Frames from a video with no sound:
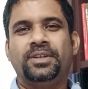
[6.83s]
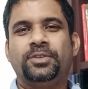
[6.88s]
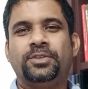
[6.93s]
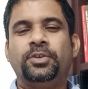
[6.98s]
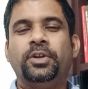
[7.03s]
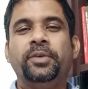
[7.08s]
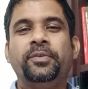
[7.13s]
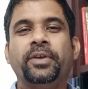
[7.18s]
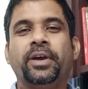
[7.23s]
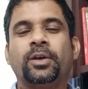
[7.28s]

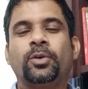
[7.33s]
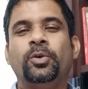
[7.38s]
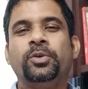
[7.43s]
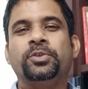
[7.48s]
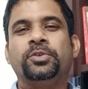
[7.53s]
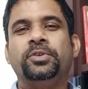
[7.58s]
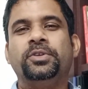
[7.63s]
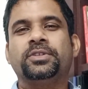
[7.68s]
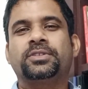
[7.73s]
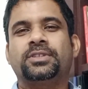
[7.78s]
Today we are going
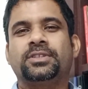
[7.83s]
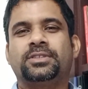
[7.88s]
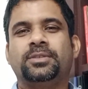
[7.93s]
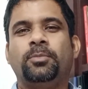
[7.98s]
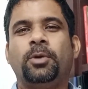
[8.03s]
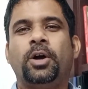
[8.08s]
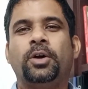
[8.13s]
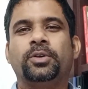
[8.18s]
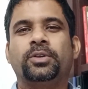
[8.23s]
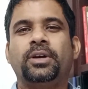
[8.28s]
to discuss
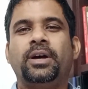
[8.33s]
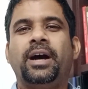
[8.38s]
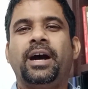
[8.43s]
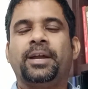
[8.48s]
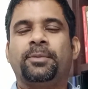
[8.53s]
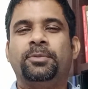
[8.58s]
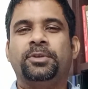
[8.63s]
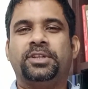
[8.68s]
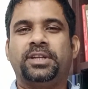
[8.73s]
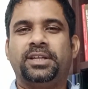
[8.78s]
about
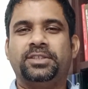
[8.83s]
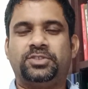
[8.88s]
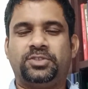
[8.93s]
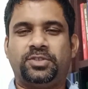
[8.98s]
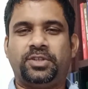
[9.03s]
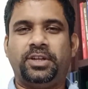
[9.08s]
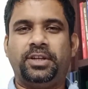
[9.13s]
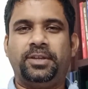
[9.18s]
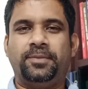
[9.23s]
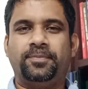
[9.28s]
arbitrage
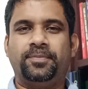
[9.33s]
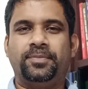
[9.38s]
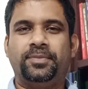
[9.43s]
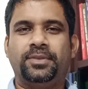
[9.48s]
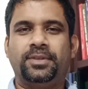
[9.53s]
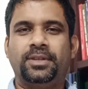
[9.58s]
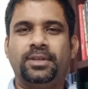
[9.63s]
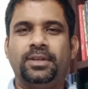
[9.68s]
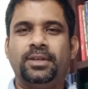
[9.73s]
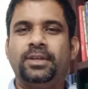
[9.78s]
trading.
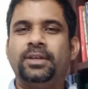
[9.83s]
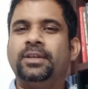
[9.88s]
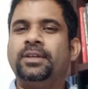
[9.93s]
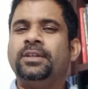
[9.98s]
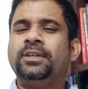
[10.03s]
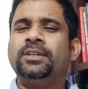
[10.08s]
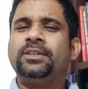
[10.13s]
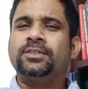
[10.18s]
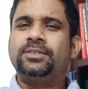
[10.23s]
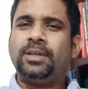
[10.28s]

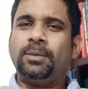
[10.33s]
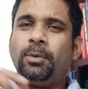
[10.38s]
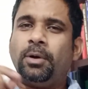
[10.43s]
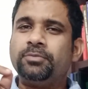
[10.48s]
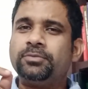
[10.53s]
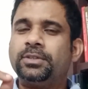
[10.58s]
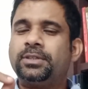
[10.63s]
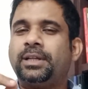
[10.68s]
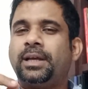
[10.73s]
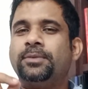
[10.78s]
Some
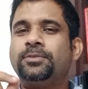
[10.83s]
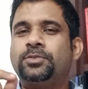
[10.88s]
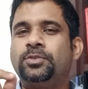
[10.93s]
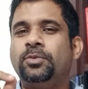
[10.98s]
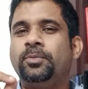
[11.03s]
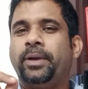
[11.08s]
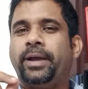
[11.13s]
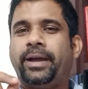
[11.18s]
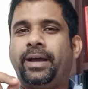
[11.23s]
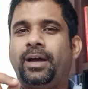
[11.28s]
of the times
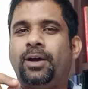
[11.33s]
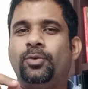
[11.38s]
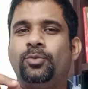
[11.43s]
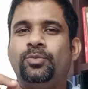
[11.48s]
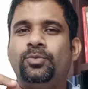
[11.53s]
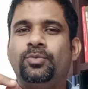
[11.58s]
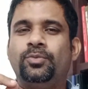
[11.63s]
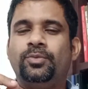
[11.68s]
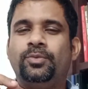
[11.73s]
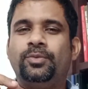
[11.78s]
you may
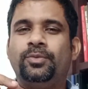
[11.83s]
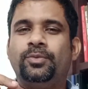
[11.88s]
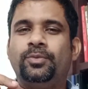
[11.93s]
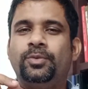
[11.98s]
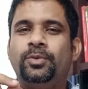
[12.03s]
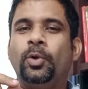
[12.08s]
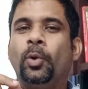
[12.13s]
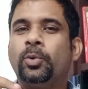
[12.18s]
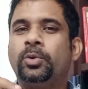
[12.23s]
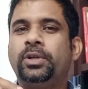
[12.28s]
have
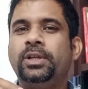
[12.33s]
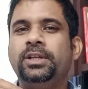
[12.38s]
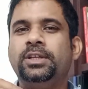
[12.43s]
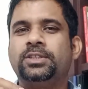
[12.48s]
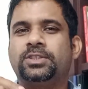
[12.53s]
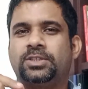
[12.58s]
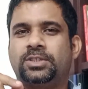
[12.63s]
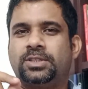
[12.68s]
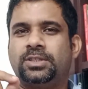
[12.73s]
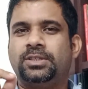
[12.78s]

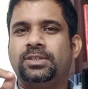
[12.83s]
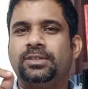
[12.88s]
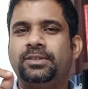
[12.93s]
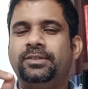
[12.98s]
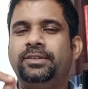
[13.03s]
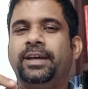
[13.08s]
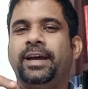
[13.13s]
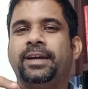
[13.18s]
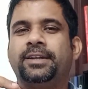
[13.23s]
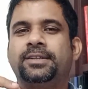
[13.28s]
noticed
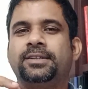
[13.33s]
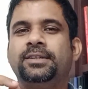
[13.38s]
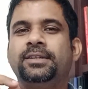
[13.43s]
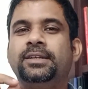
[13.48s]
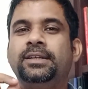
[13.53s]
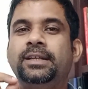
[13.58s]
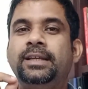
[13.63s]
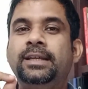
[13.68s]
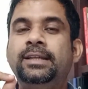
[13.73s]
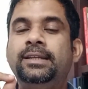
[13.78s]
that
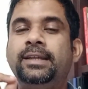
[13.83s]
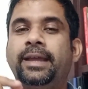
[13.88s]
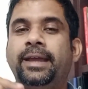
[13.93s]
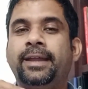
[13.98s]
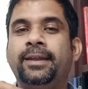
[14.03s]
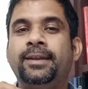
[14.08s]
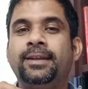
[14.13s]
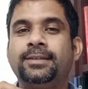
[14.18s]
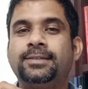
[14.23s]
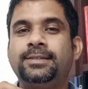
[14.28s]
in
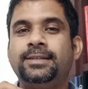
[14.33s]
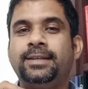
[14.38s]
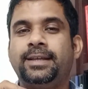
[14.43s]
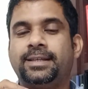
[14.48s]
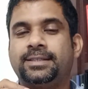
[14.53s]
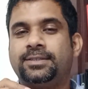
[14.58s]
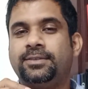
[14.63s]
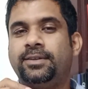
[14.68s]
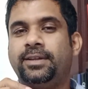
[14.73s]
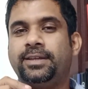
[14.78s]
NSE
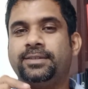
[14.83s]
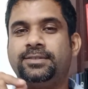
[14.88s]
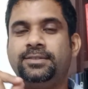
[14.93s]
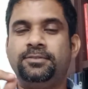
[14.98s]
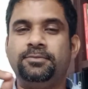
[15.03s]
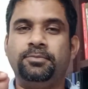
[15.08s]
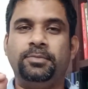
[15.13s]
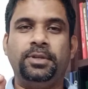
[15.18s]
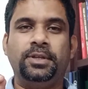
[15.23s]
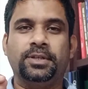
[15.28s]
as well as
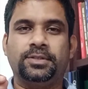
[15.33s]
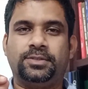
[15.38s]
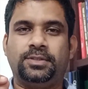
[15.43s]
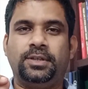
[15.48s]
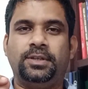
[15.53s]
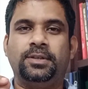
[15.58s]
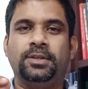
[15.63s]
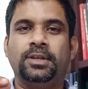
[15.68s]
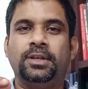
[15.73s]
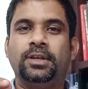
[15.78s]
in
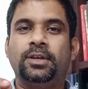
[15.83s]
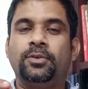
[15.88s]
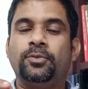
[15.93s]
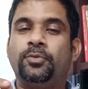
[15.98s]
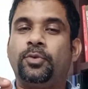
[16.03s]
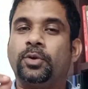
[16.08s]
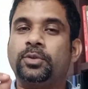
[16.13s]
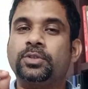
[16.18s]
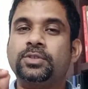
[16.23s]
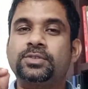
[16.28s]
BSE,
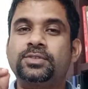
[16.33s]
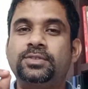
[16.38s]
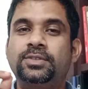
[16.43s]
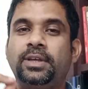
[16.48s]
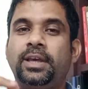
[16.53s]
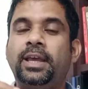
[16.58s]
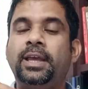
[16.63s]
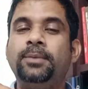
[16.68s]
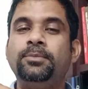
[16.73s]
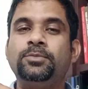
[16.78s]
for the
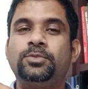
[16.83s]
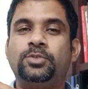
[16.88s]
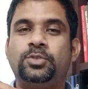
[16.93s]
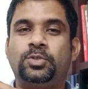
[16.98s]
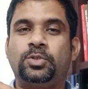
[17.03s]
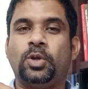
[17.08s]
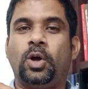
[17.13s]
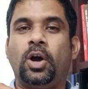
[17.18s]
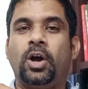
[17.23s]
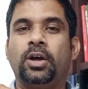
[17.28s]
same
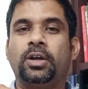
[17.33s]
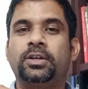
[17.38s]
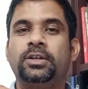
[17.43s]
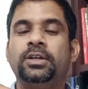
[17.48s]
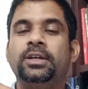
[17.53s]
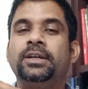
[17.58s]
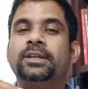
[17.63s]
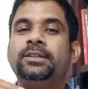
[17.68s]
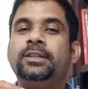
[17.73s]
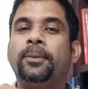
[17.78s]

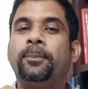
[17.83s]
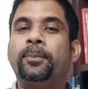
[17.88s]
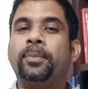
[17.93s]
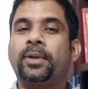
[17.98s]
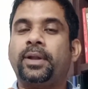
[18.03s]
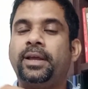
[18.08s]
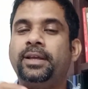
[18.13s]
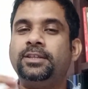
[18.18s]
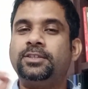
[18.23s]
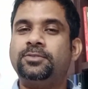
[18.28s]
stock, the
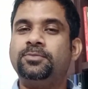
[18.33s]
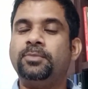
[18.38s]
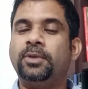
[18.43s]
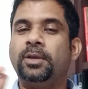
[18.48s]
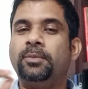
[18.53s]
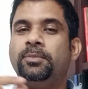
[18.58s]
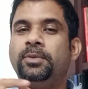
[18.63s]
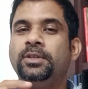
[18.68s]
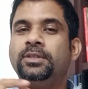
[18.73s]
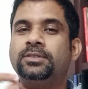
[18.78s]
price
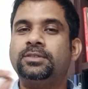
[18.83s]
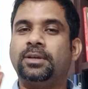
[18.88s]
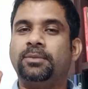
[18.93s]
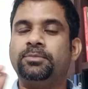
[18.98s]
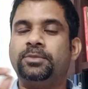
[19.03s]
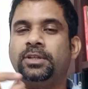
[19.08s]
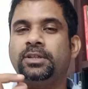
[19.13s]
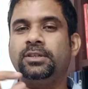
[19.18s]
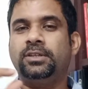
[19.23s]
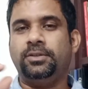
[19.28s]
may be
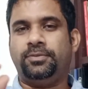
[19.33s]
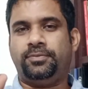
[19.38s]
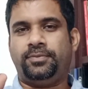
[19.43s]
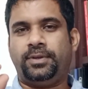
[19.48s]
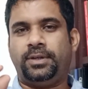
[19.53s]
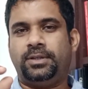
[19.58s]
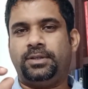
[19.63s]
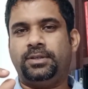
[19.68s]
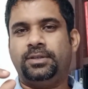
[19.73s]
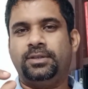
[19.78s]
something
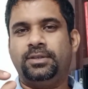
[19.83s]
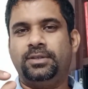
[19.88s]
different.